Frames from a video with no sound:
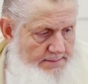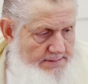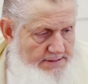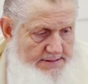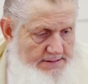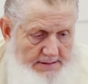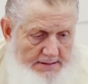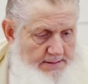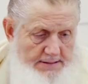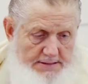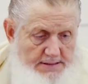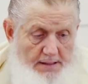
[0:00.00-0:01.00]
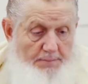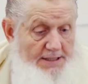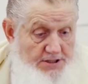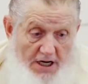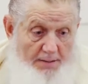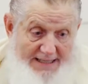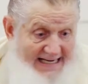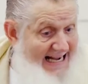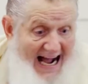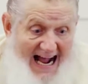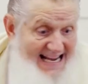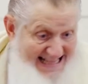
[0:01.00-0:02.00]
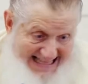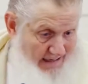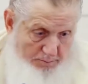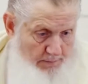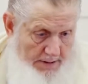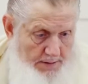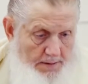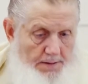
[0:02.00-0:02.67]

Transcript: It's not my job to guide them.